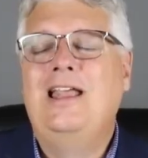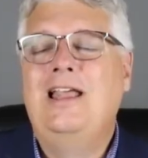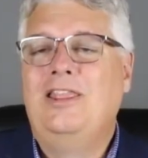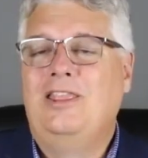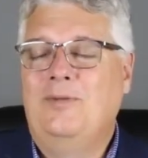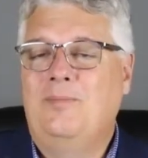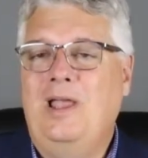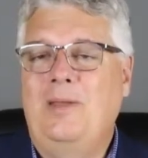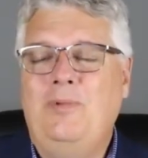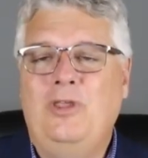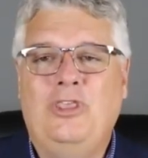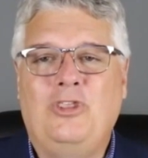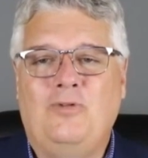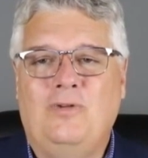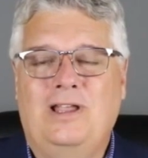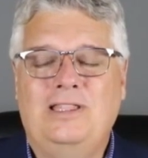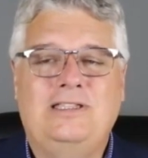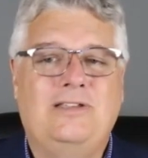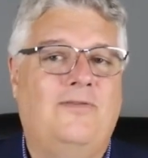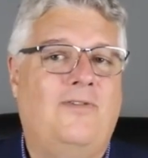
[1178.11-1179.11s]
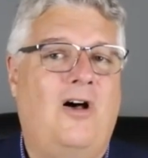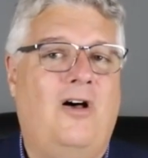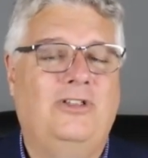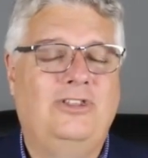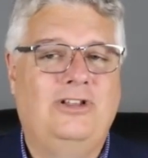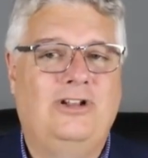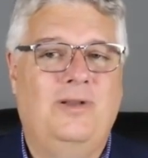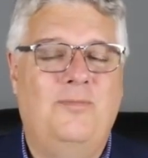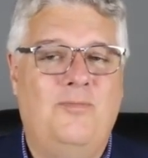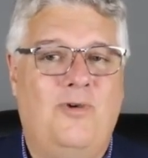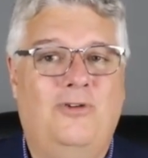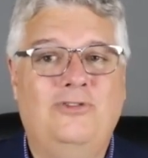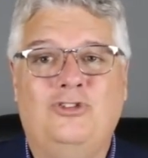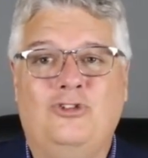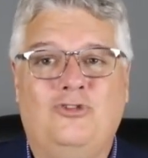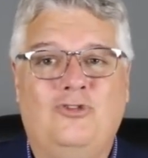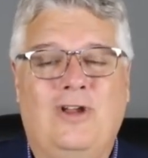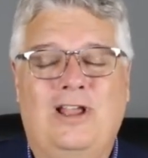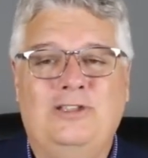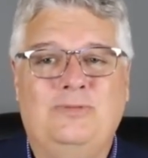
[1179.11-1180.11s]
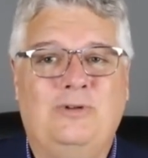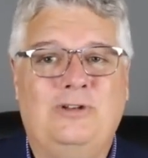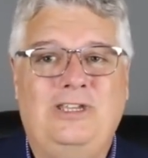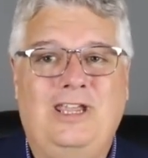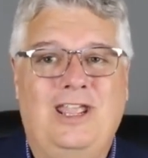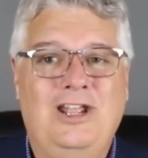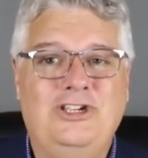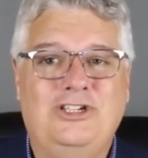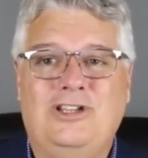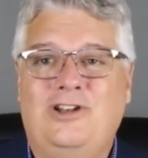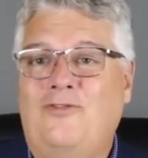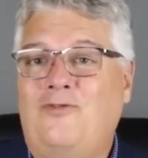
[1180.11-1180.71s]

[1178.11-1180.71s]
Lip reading: There might be threats of alternate modes of transportation.